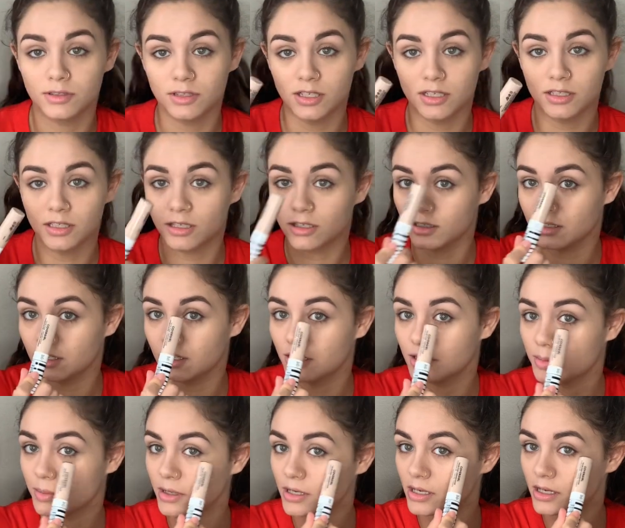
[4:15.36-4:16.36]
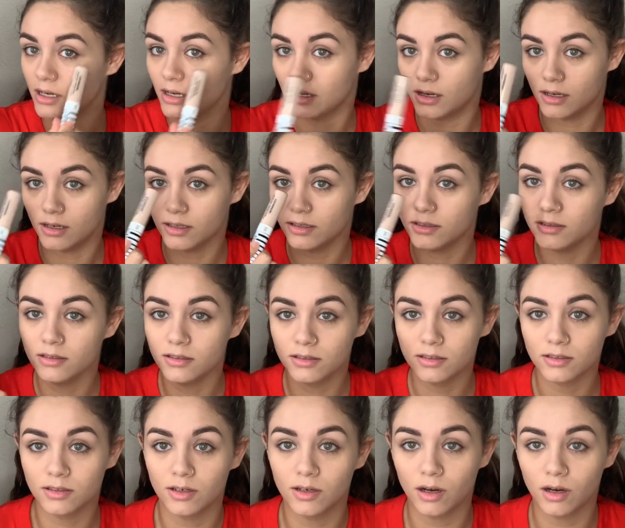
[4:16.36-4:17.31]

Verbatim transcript: this underneath my eyes.